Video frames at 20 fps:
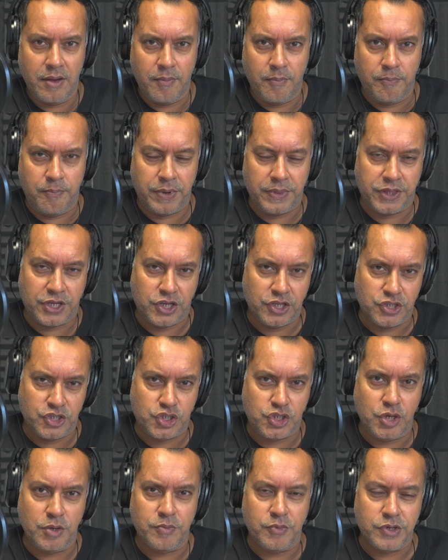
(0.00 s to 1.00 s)
But the
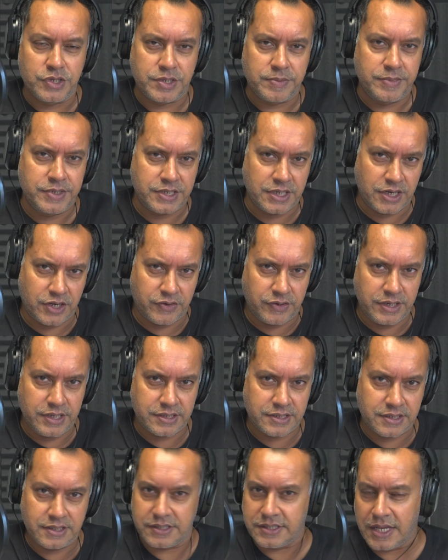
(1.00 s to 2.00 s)
consumerism has
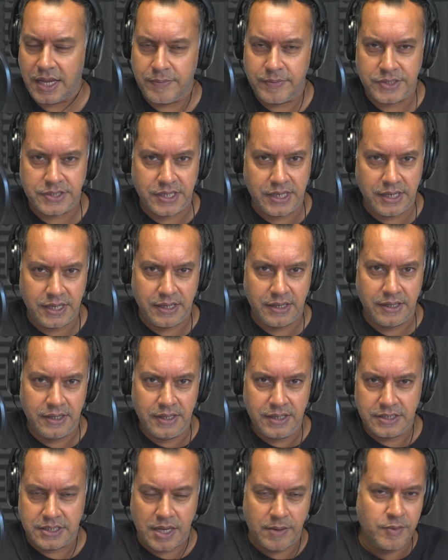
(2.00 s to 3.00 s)
increased, same as here,
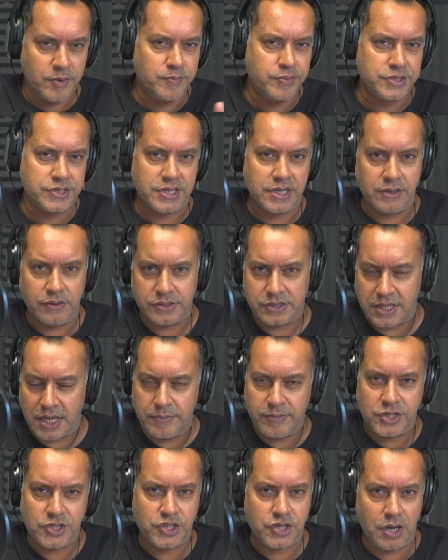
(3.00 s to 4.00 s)
same in Brazil,
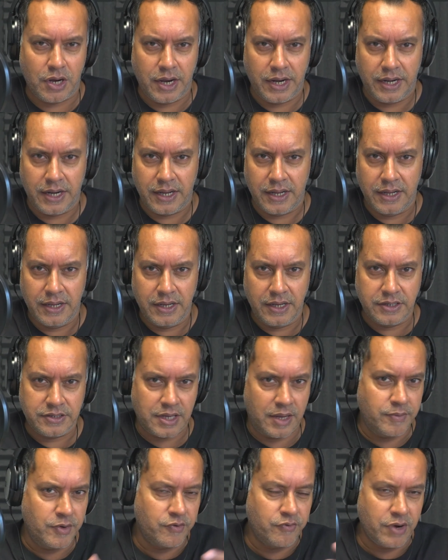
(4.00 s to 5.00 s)
same in China,
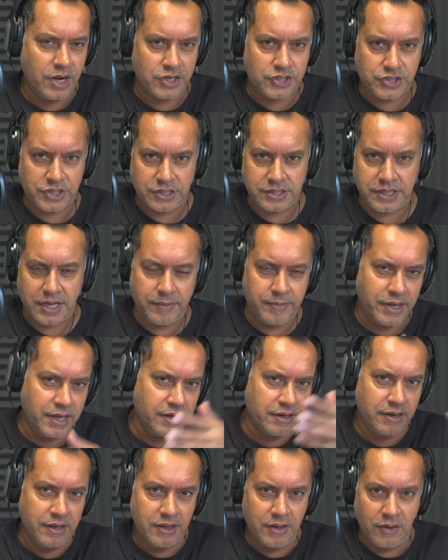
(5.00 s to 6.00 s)
same in Russia, same
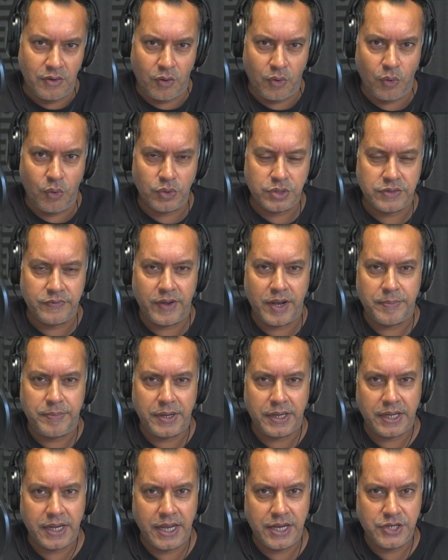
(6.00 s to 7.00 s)
in all
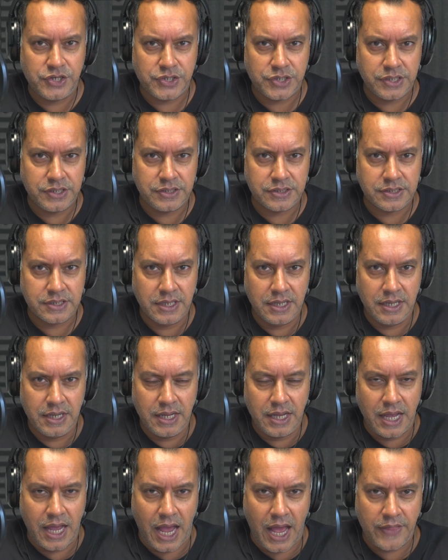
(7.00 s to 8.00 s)
developing nations.
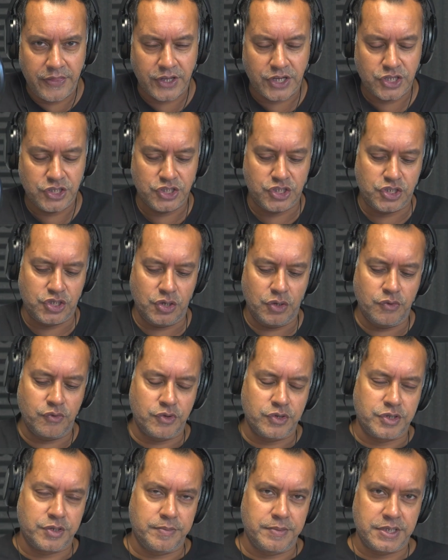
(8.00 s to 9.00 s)
And the
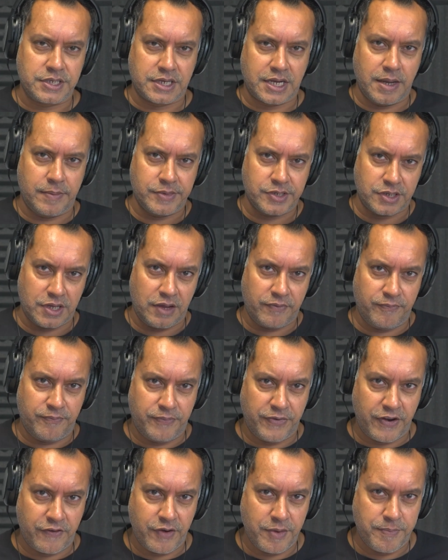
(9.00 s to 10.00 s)
consumerism has come at a
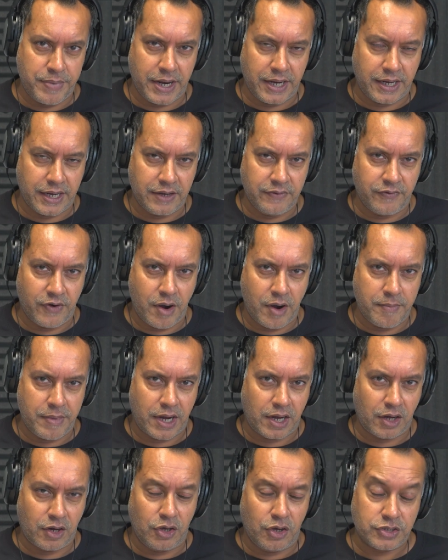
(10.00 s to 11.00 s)
very big
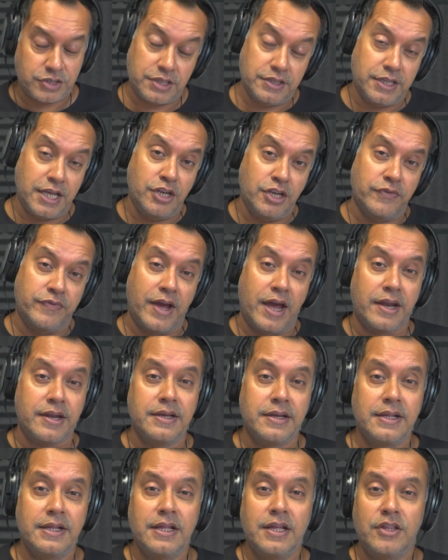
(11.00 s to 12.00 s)
environmental cost. And then you've
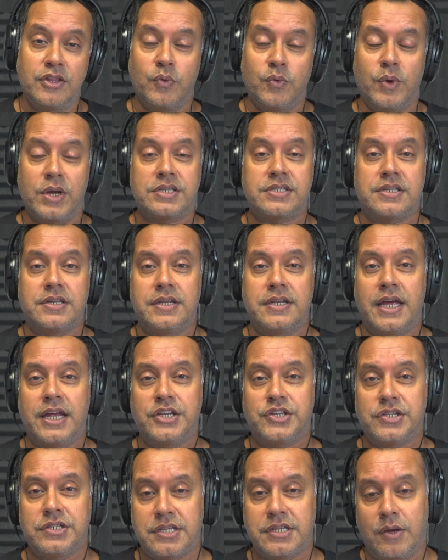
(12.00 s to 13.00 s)
had the Western
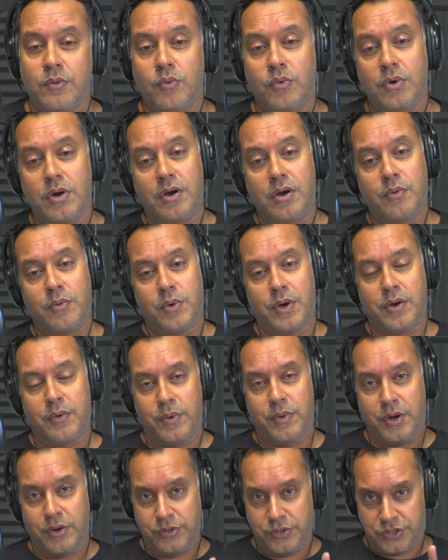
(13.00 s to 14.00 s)
nations say,
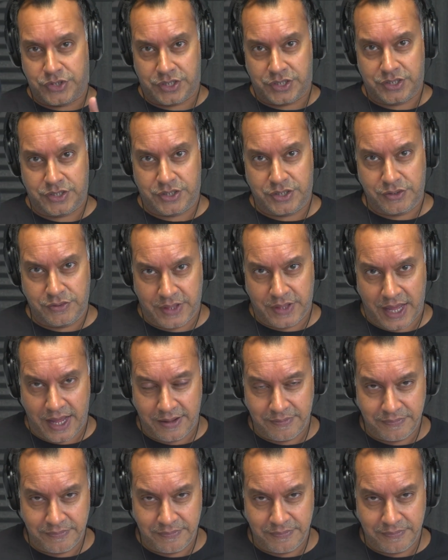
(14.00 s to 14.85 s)
whoa, you shouldn't do that,